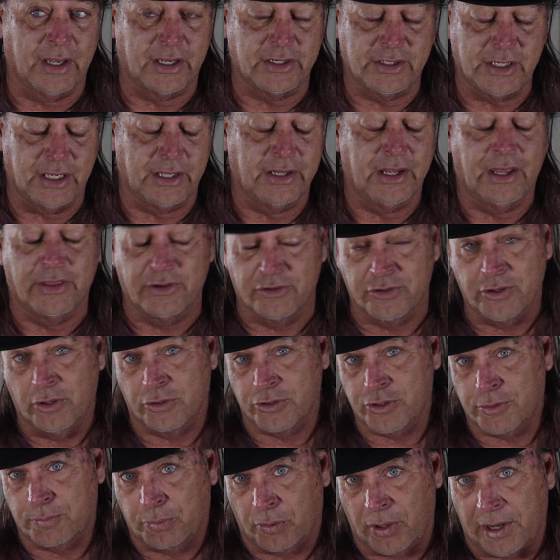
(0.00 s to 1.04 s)
like a T. Now, there's no
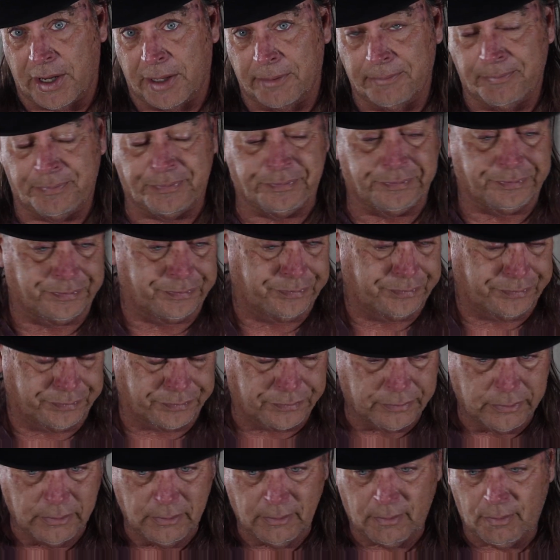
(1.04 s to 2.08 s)
spring,
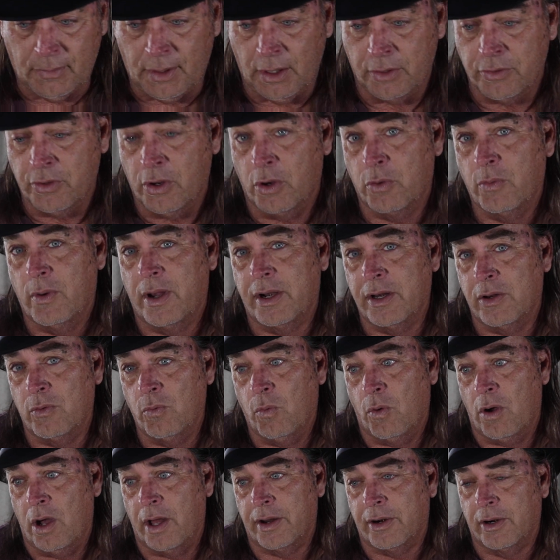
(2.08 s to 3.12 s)
no running
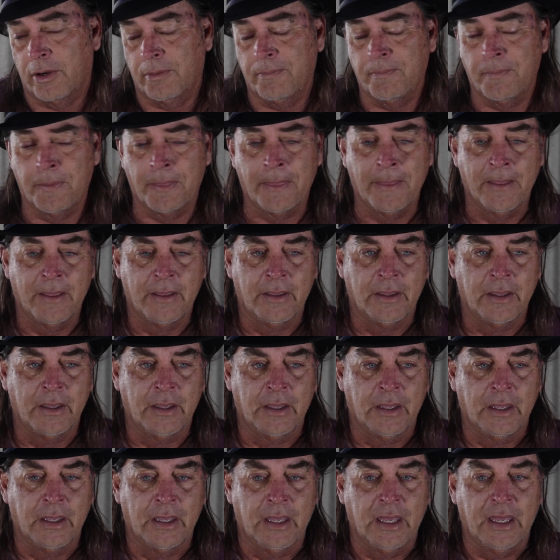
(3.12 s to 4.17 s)
water.
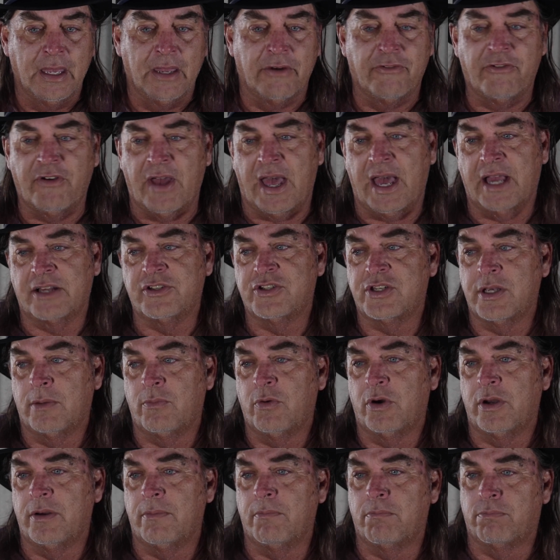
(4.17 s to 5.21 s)
In fact,
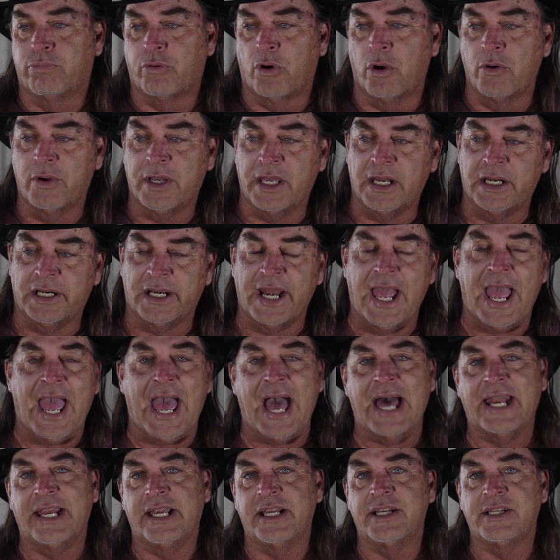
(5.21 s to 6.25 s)
someone broke in and
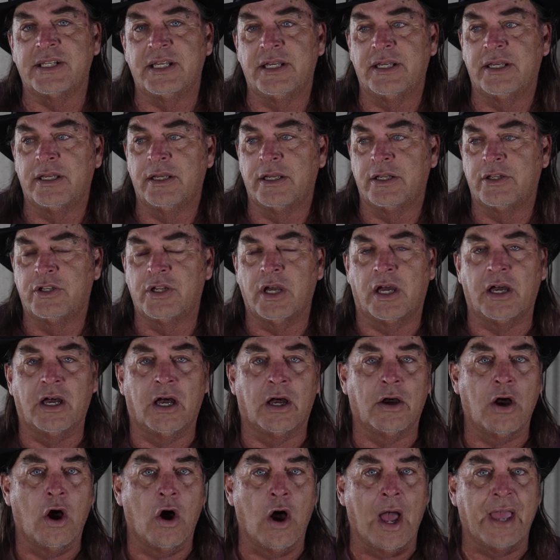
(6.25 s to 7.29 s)
at it
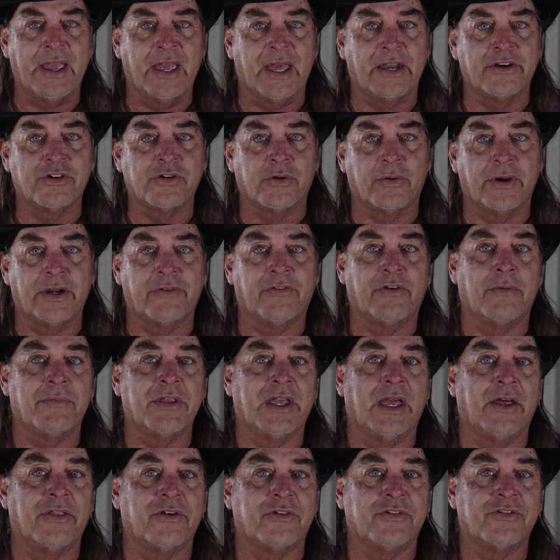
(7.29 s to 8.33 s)
to enter it from
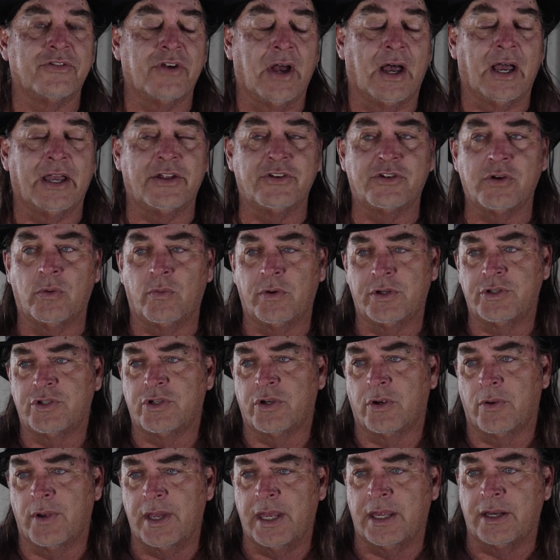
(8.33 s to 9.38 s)
the other side. So once
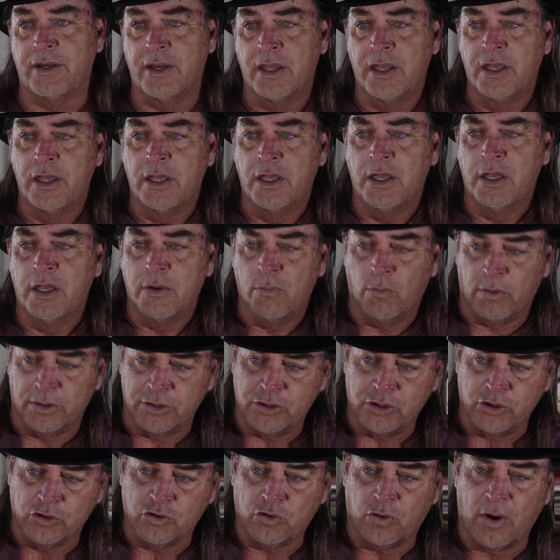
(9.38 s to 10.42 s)
you're in,
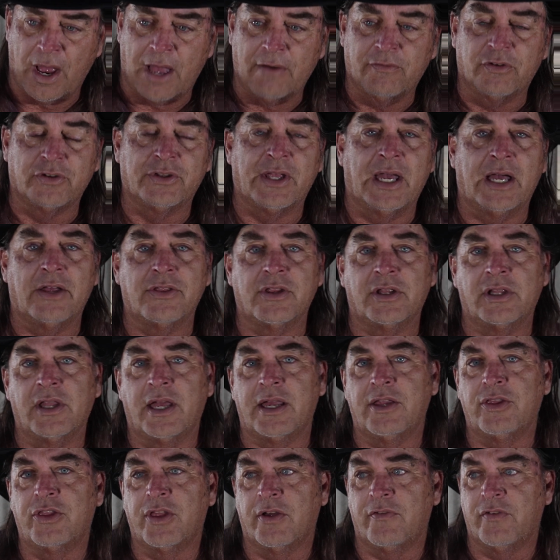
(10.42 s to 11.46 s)
once you travel down the
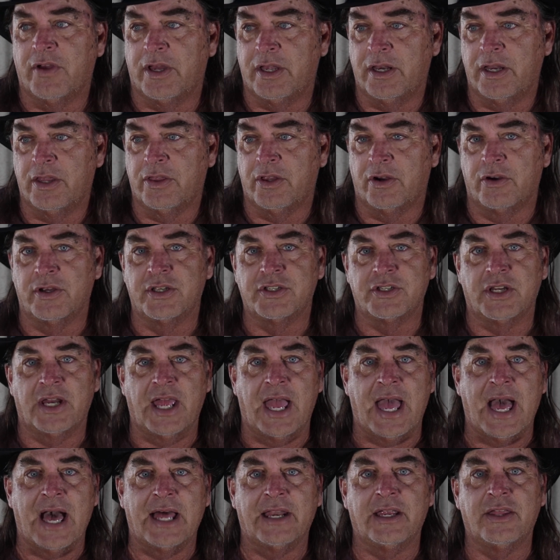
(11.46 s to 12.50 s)
length of it, there is an
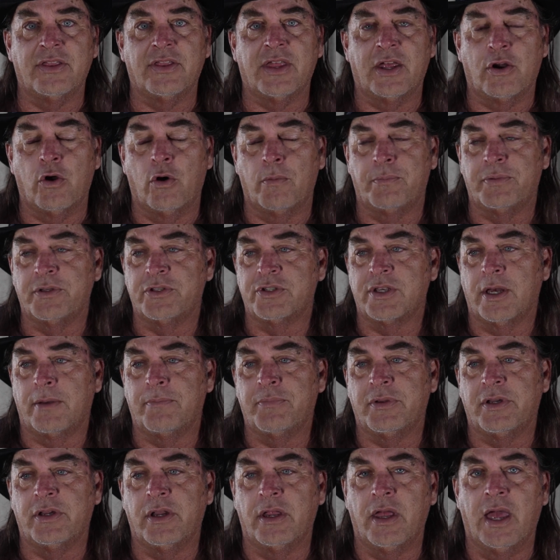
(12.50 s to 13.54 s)
adit that opens
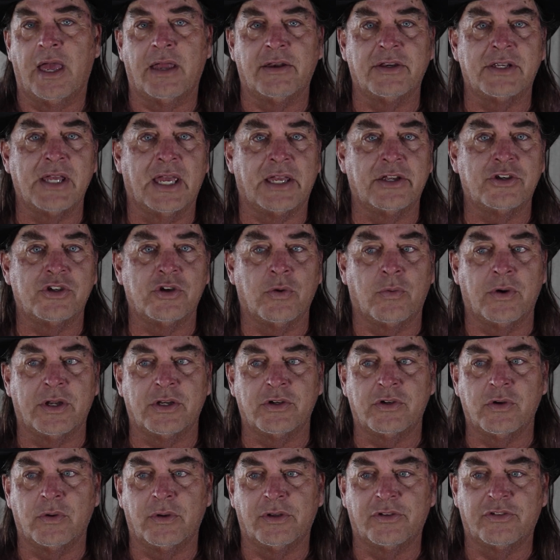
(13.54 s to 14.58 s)
up and takes you
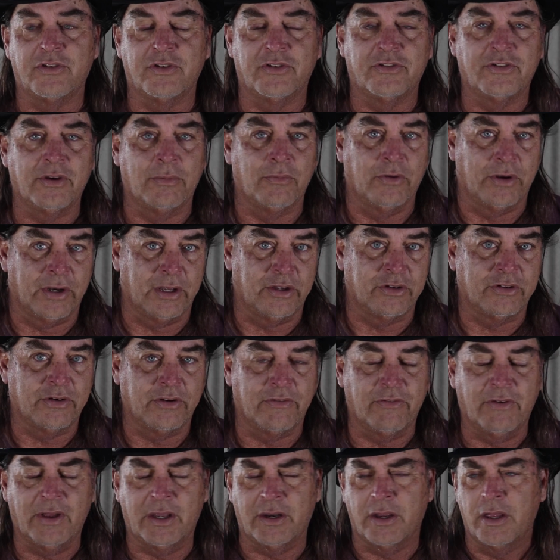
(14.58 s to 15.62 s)
into it. So someone else
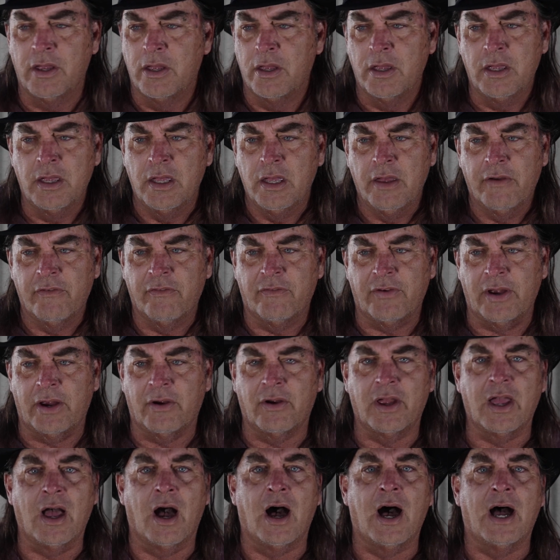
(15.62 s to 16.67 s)
had found it.
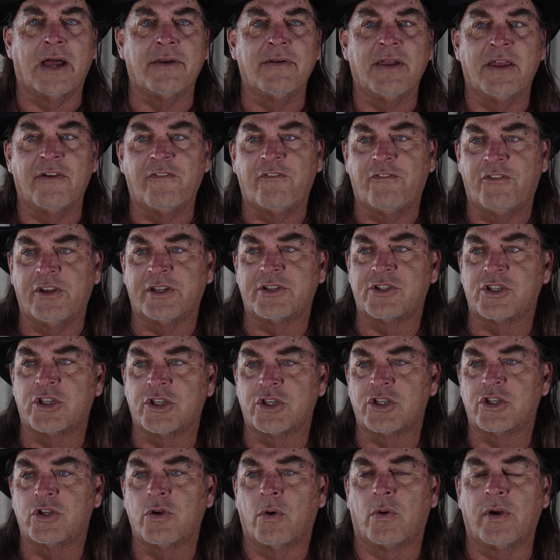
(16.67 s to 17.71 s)
Very odd. It fits
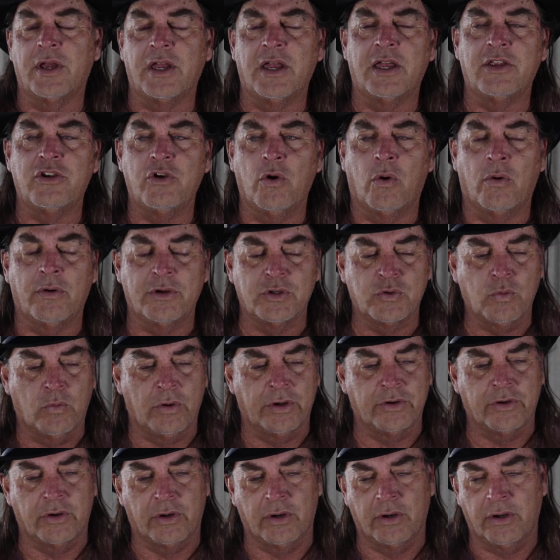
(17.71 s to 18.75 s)
the story. And you always
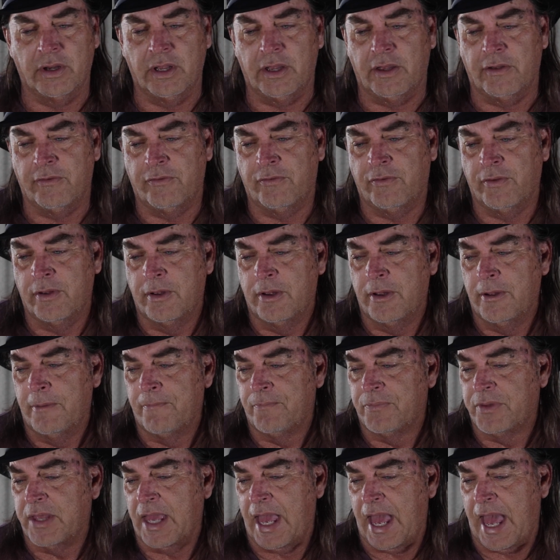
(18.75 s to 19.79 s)
wonder if
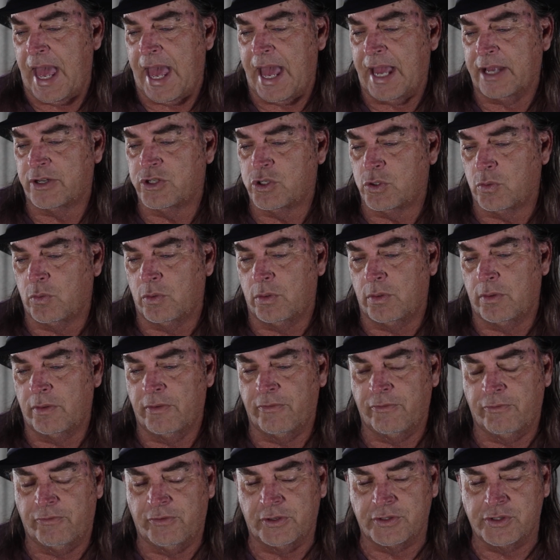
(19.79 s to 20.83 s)
the
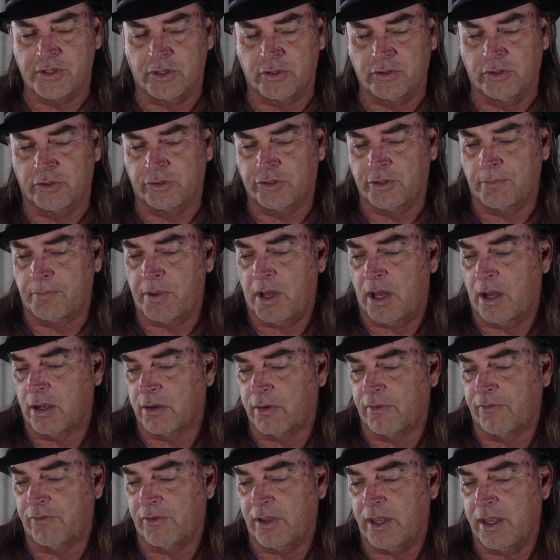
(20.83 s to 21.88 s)
actual physical
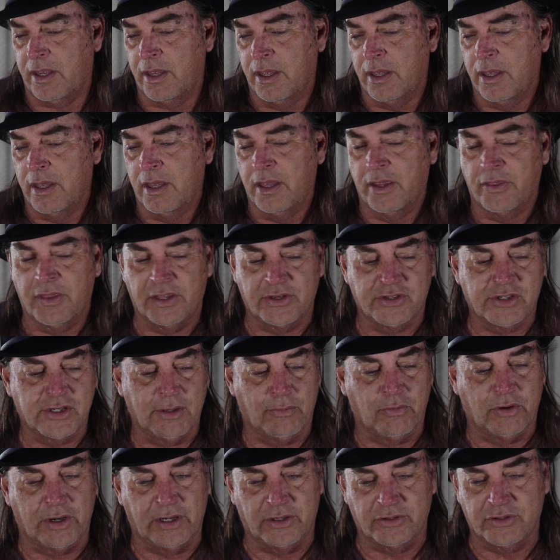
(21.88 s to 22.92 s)
topography that
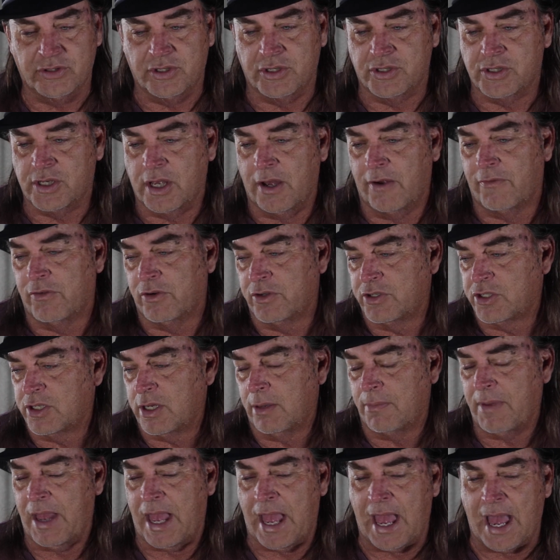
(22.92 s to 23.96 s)
someone else discovered
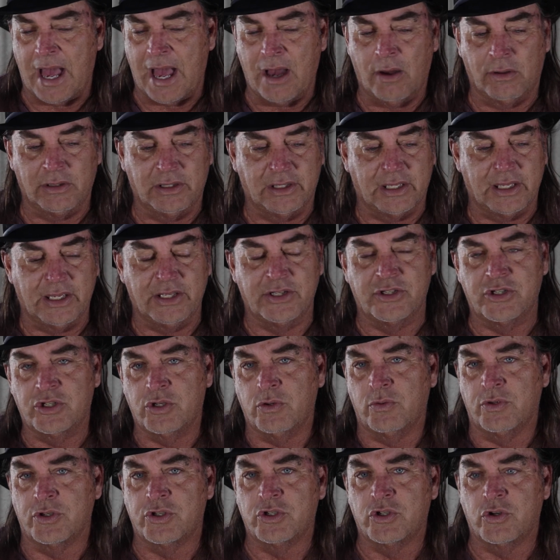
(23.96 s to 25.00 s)
somehow leads
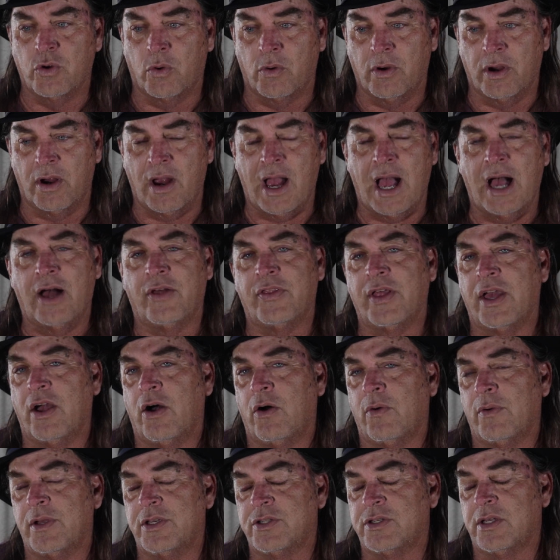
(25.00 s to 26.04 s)
to a story, or how they
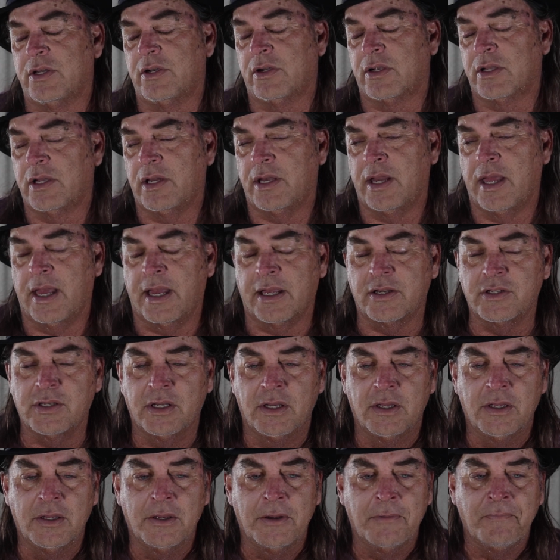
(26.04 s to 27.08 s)
always interconnect.
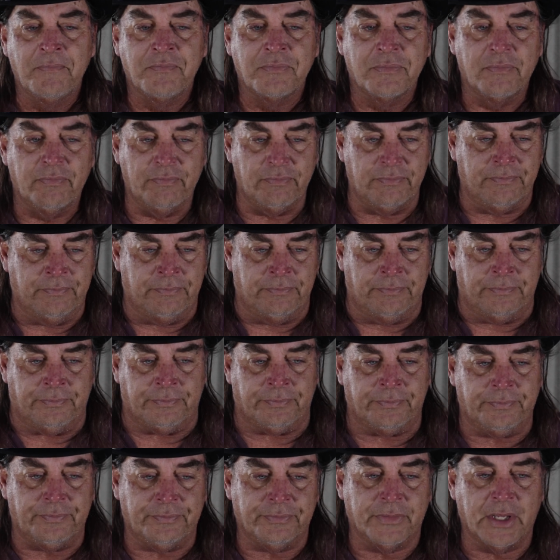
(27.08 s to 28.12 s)

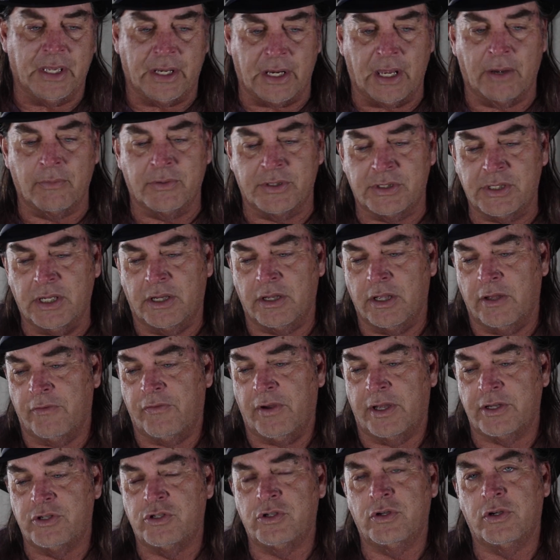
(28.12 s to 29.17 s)
And I would tell you, if
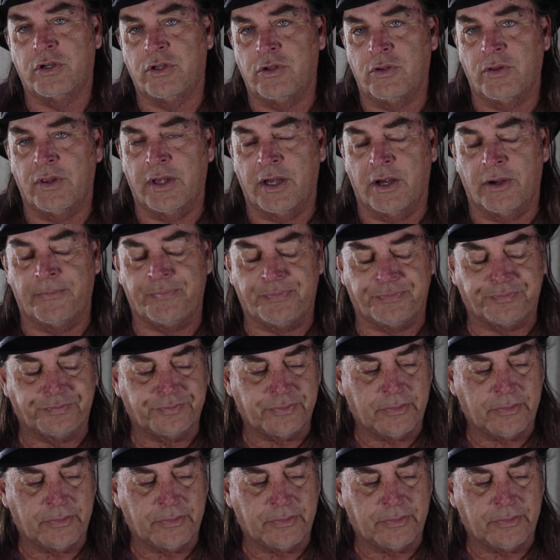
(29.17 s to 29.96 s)
I took you there,